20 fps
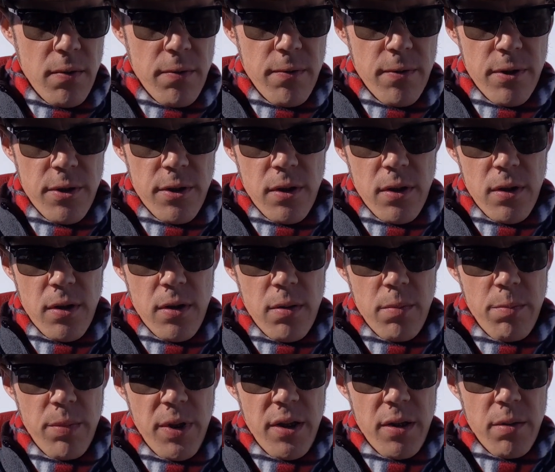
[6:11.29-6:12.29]
for
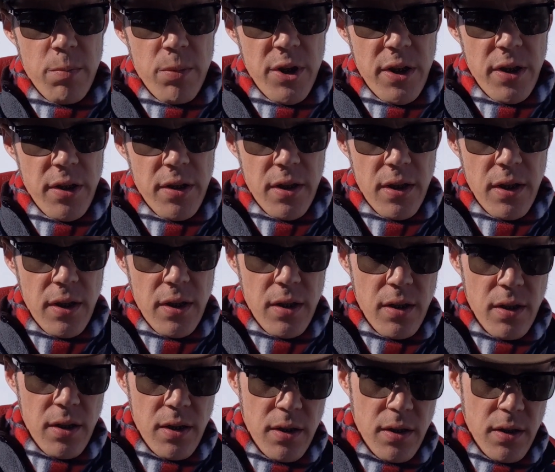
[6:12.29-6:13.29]
being a blend that,
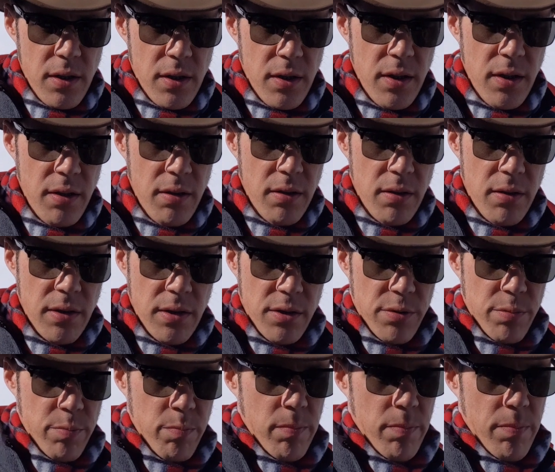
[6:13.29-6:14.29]
and he does
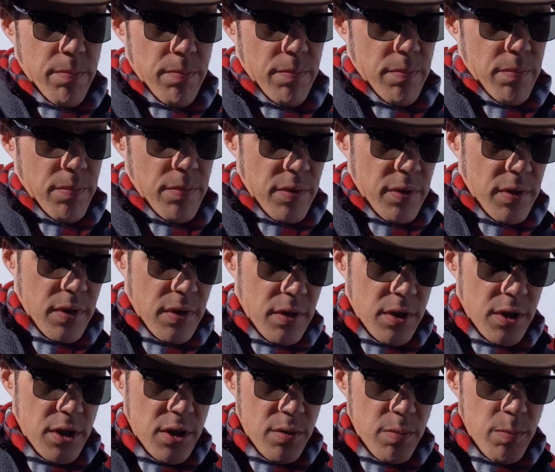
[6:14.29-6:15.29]

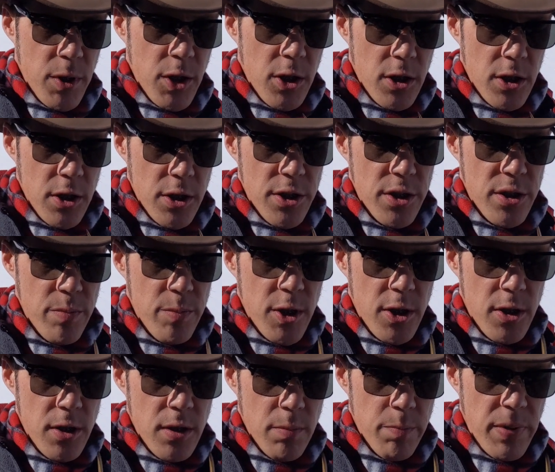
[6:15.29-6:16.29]
small
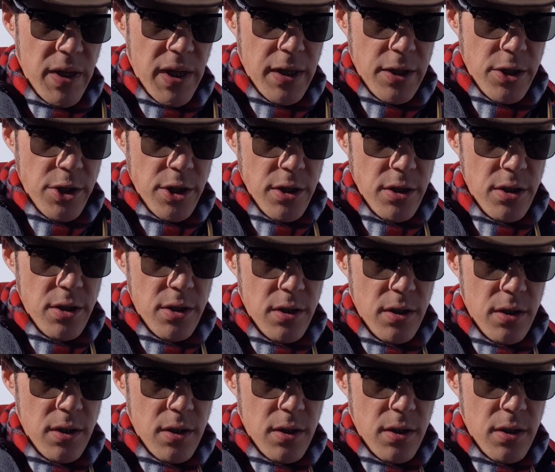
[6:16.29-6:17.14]
batches.